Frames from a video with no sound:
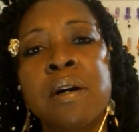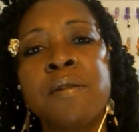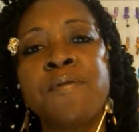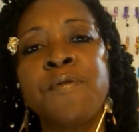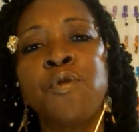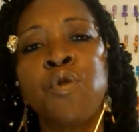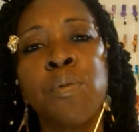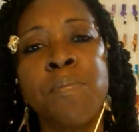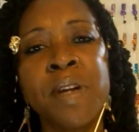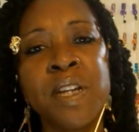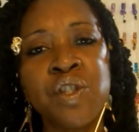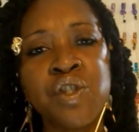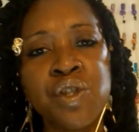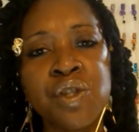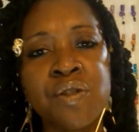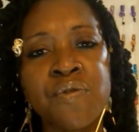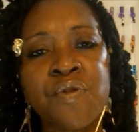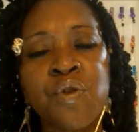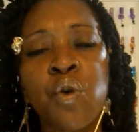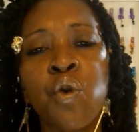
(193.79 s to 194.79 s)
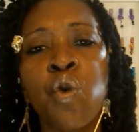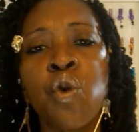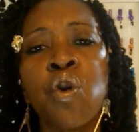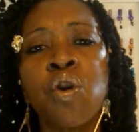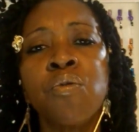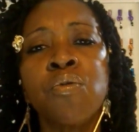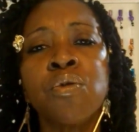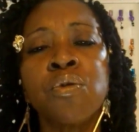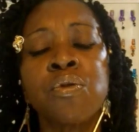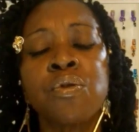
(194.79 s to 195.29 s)
formations of
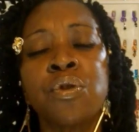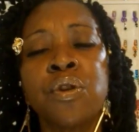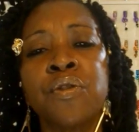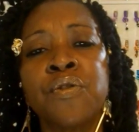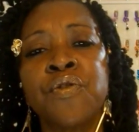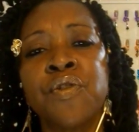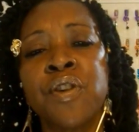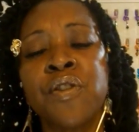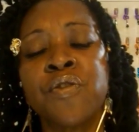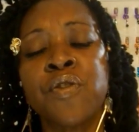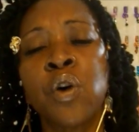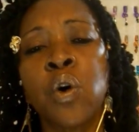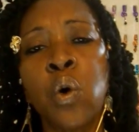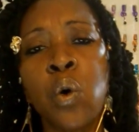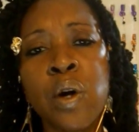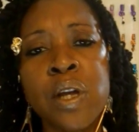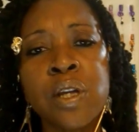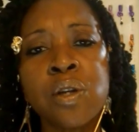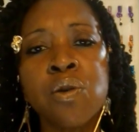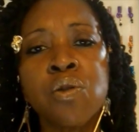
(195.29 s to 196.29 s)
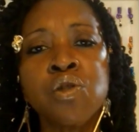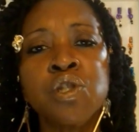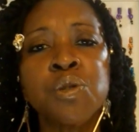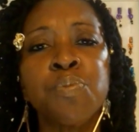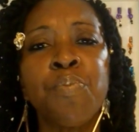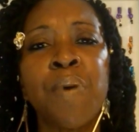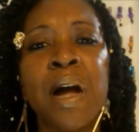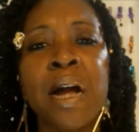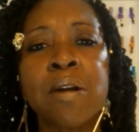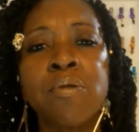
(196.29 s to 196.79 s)
coils,
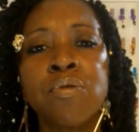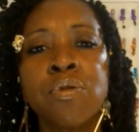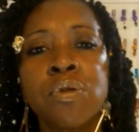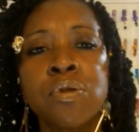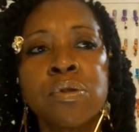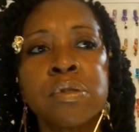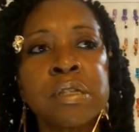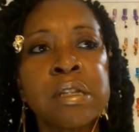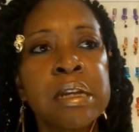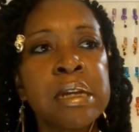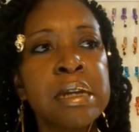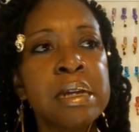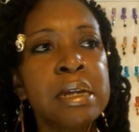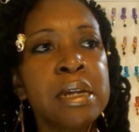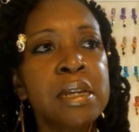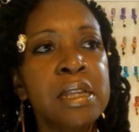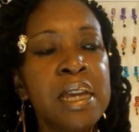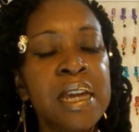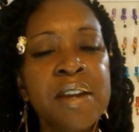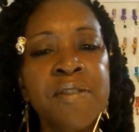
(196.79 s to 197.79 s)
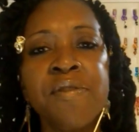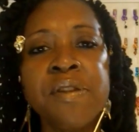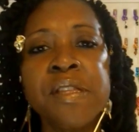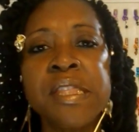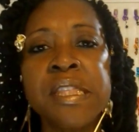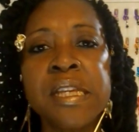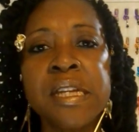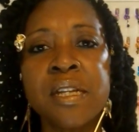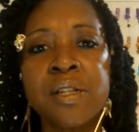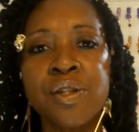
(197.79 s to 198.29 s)
spirals, and
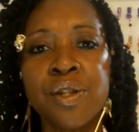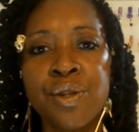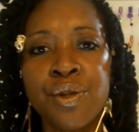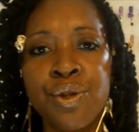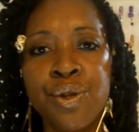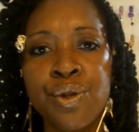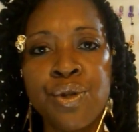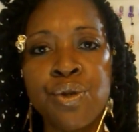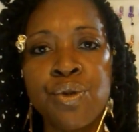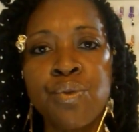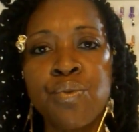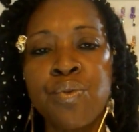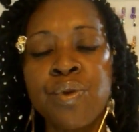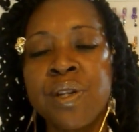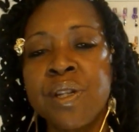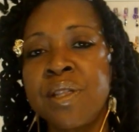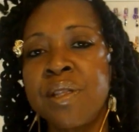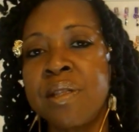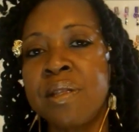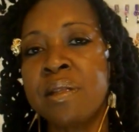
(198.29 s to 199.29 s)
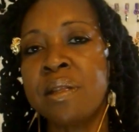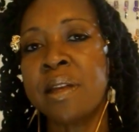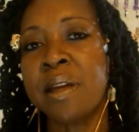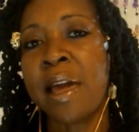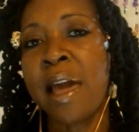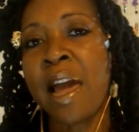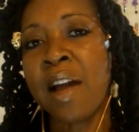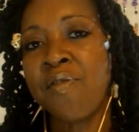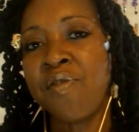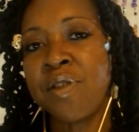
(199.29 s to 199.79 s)
everything to do with
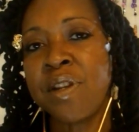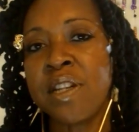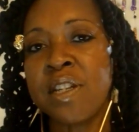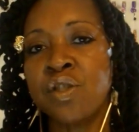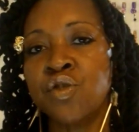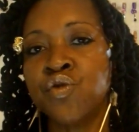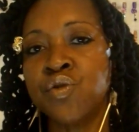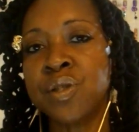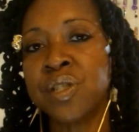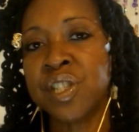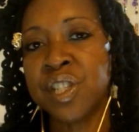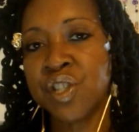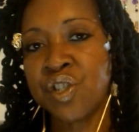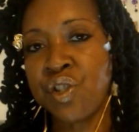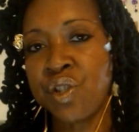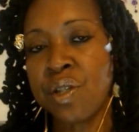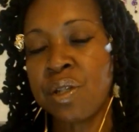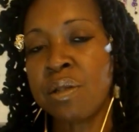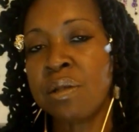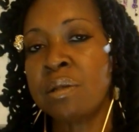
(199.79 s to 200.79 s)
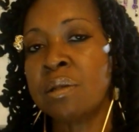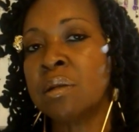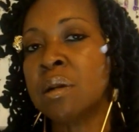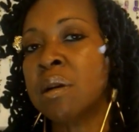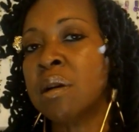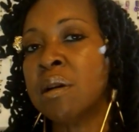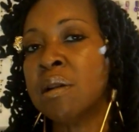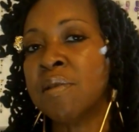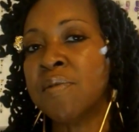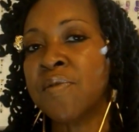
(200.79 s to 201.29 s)
African traditions
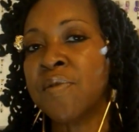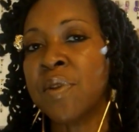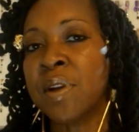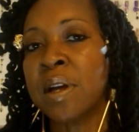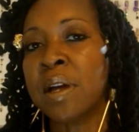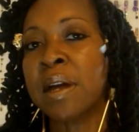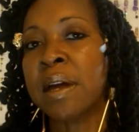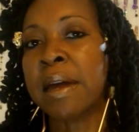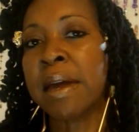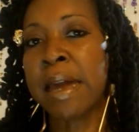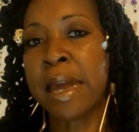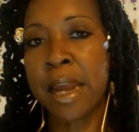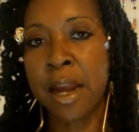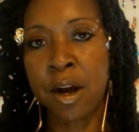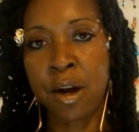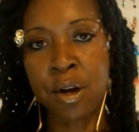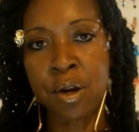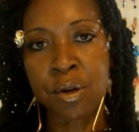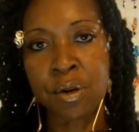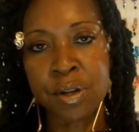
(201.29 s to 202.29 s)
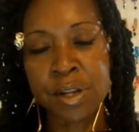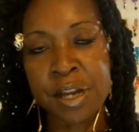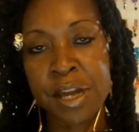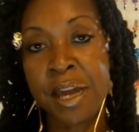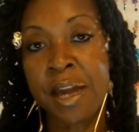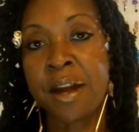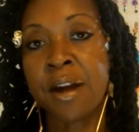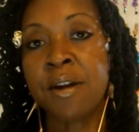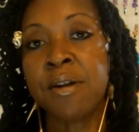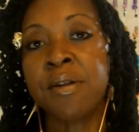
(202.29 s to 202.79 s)
of hair
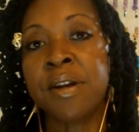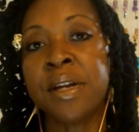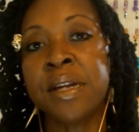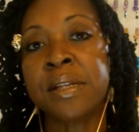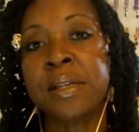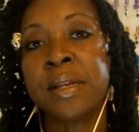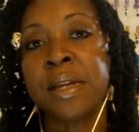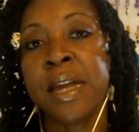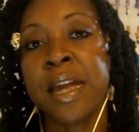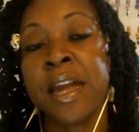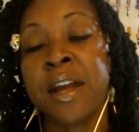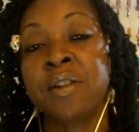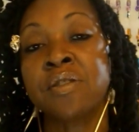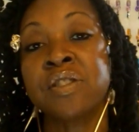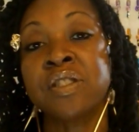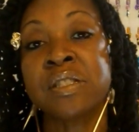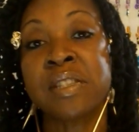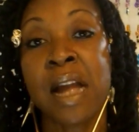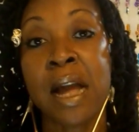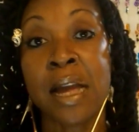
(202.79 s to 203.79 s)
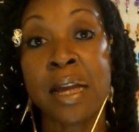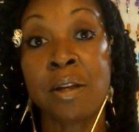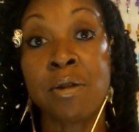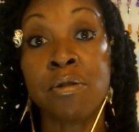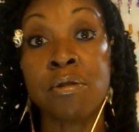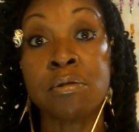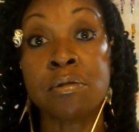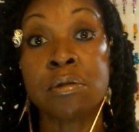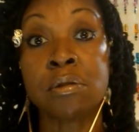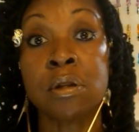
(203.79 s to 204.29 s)
care and
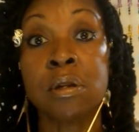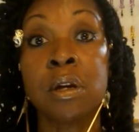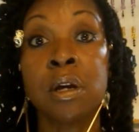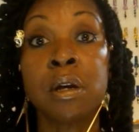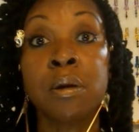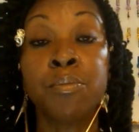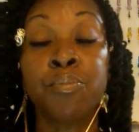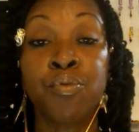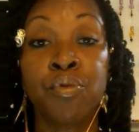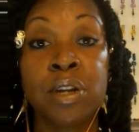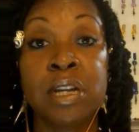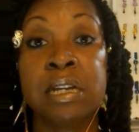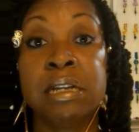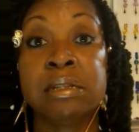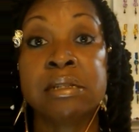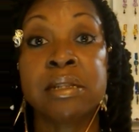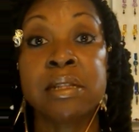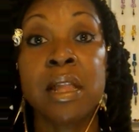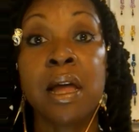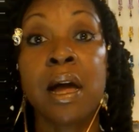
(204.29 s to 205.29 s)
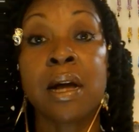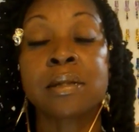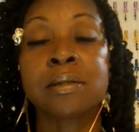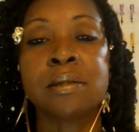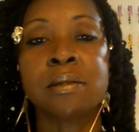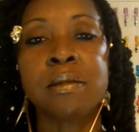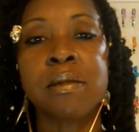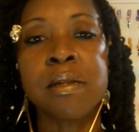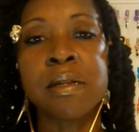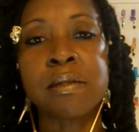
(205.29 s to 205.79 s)
hairstyles, braids, locks,
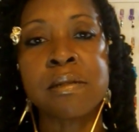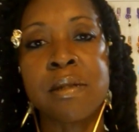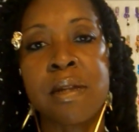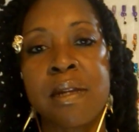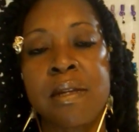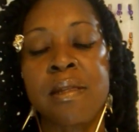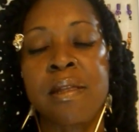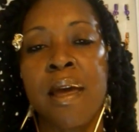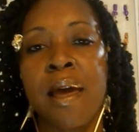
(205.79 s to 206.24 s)
and things like